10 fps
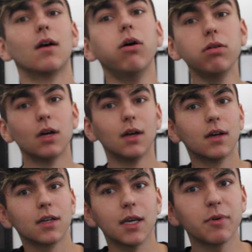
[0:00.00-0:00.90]
whew,
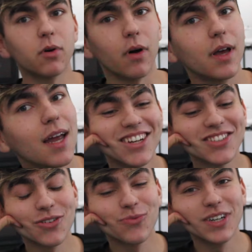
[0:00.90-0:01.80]
keep it cool.
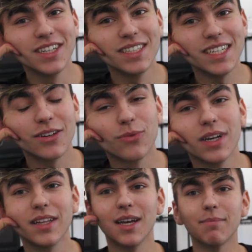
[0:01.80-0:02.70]
There's a really,
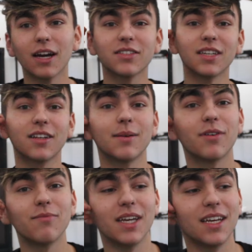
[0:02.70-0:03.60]
really embarrassing clip
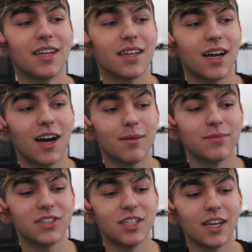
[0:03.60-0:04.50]
of me
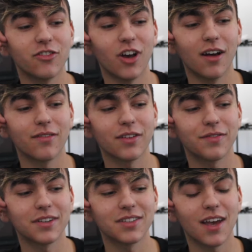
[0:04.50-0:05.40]
seeing Jon for the
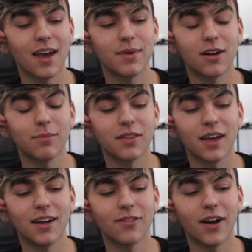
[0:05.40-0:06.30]
first time, and I'll put
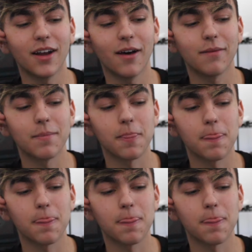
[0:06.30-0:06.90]
that in right now.